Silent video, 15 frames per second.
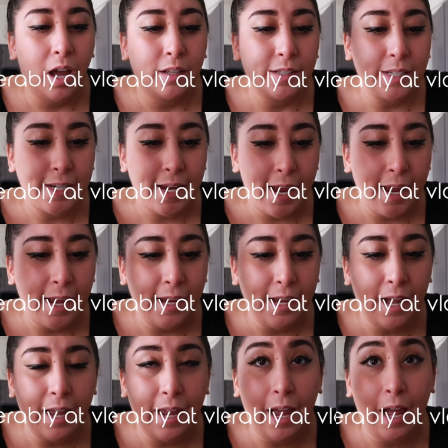today
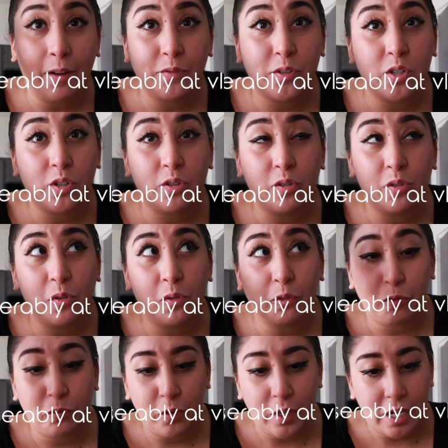I have to
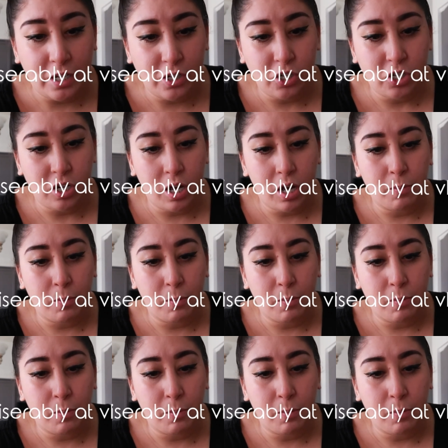finish